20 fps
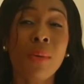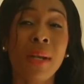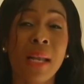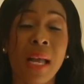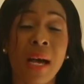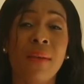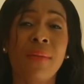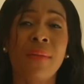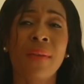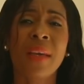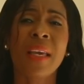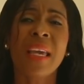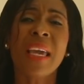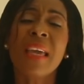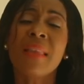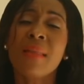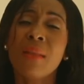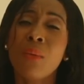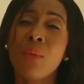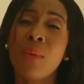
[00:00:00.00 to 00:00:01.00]
love
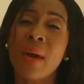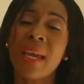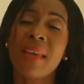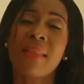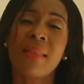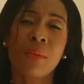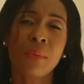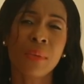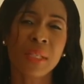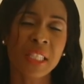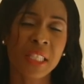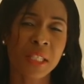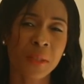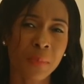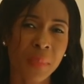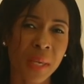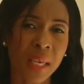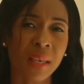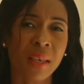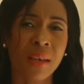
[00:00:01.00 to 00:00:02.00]
in the way that we
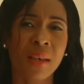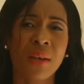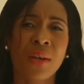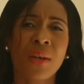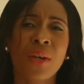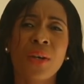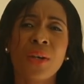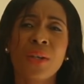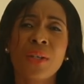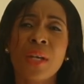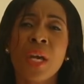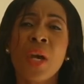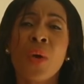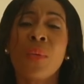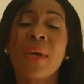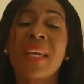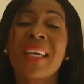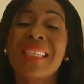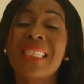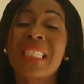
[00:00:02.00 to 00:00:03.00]
speak.
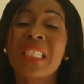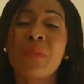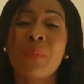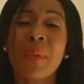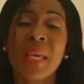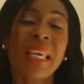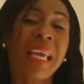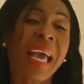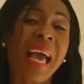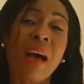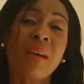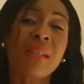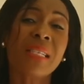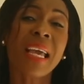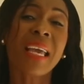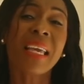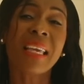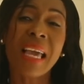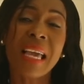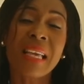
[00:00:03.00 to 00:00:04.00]
We can speak
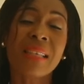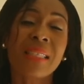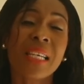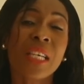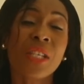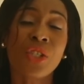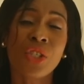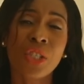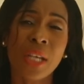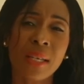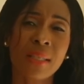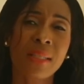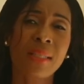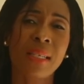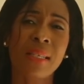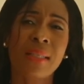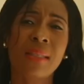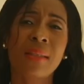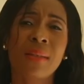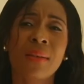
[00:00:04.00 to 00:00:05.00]
out against
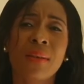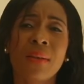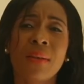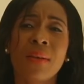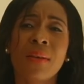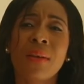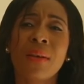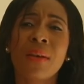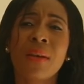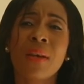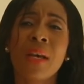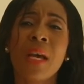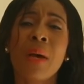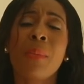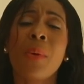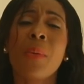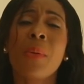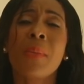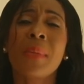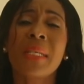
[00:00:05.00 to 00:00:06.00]
injustice,
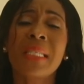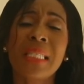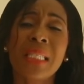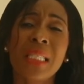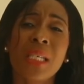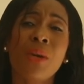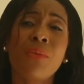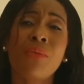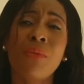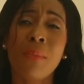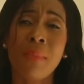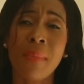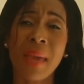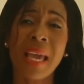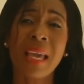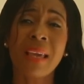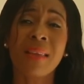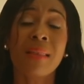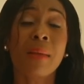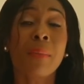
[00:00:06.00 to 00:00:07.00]
but we must still
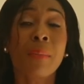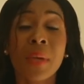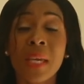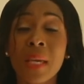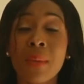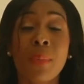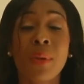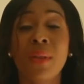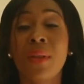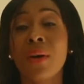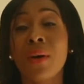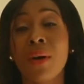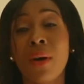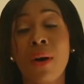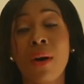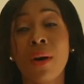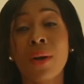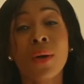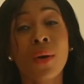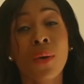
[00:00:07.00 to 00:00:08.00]
remain the people that
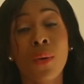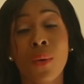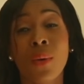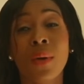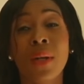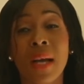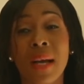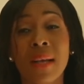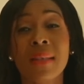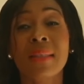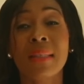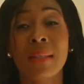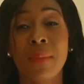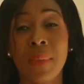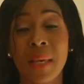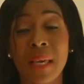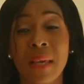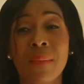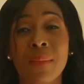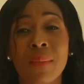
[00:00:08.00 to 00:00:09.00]
God called us to
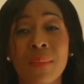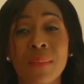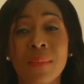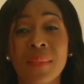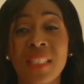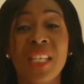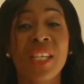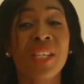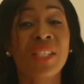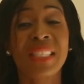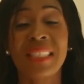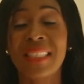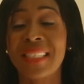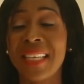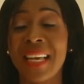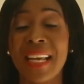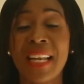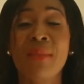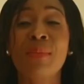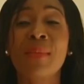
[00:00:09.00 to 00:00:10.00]
be. Jesus
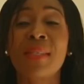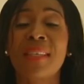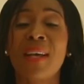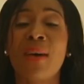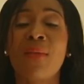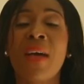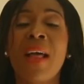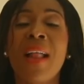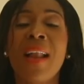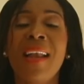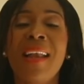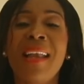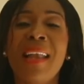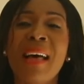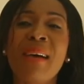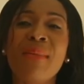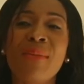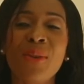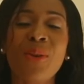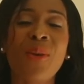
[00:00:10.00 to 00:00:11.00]
said himself,
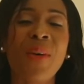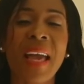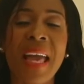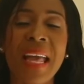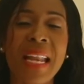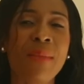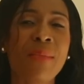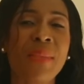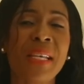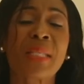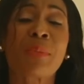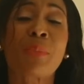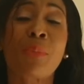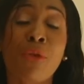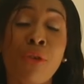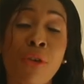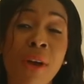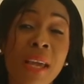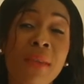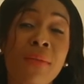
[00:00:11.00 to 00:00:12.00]
love your enemies,
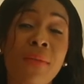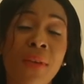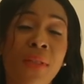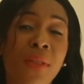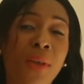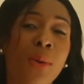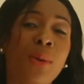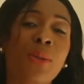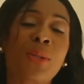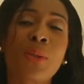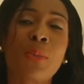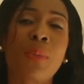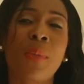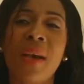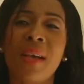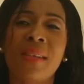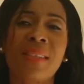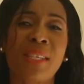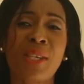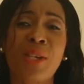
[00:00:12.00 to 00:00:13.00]
pray for those who
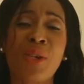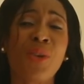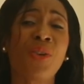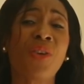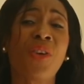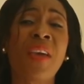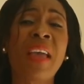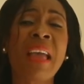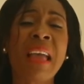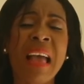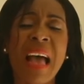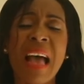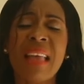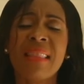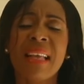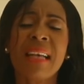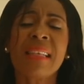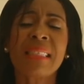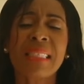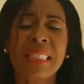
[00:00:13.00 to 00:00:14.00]
persecute you.
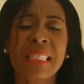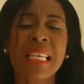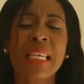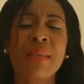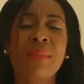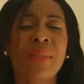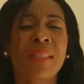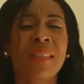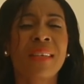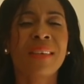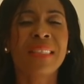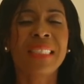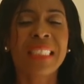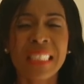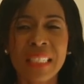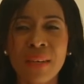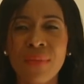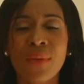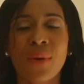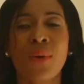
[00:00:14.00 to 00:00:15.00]
And that seems
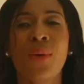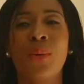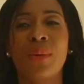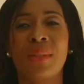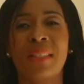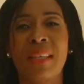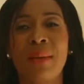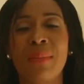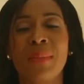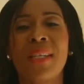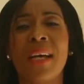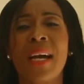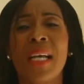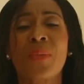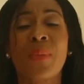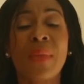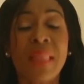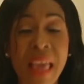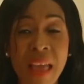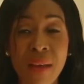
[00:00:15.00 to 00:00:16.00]
difficult
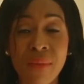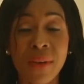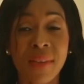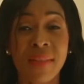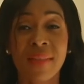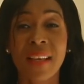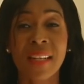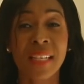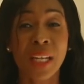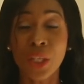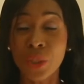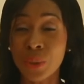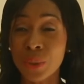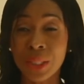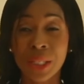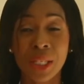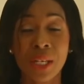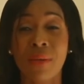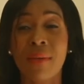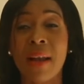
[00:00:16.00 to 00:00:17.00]
sometimes with everything that you
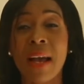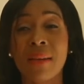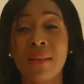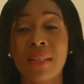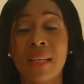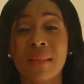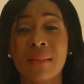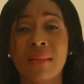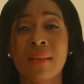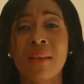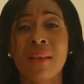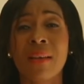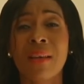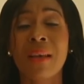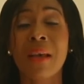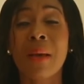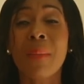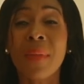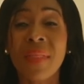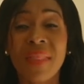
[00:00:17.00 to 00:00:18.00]
see around us.
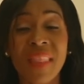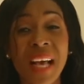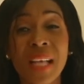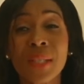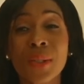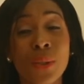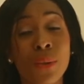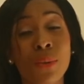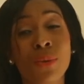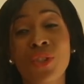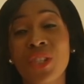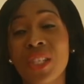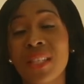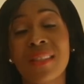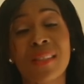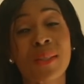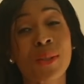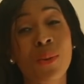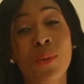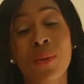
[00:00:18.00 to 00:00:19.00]
But that's who
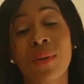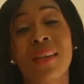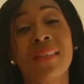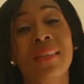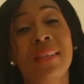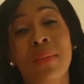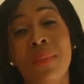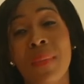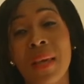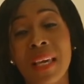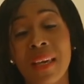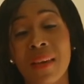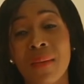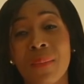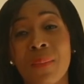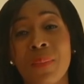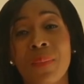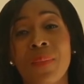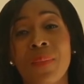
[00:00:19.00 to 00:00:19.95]
Jesus called us to be.